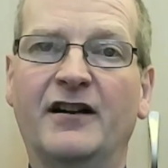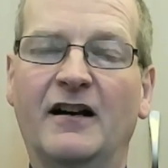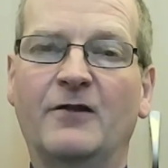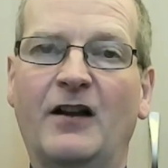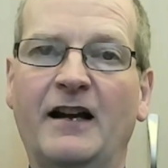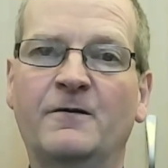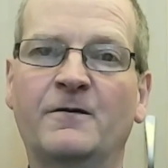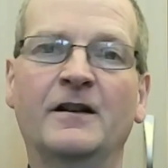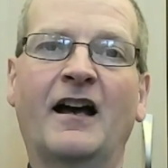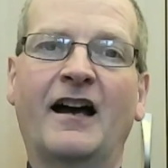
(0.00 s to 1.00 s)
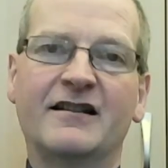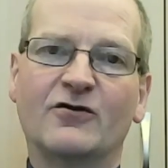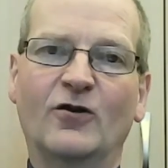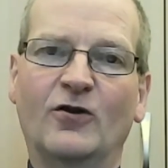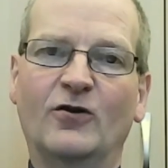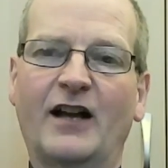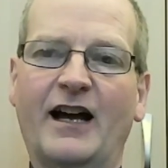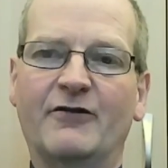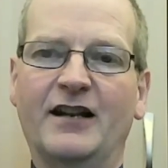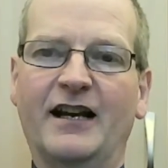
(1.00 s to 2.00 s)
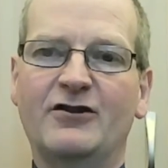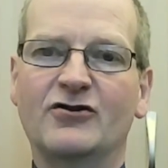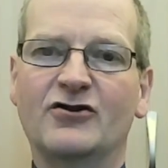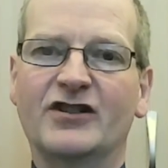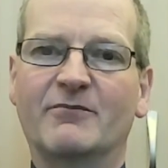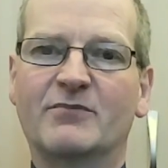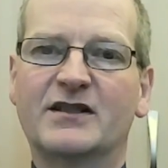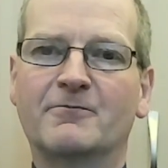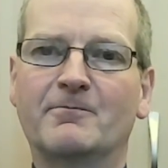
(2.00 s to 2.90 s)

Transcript: of life and all our relationships.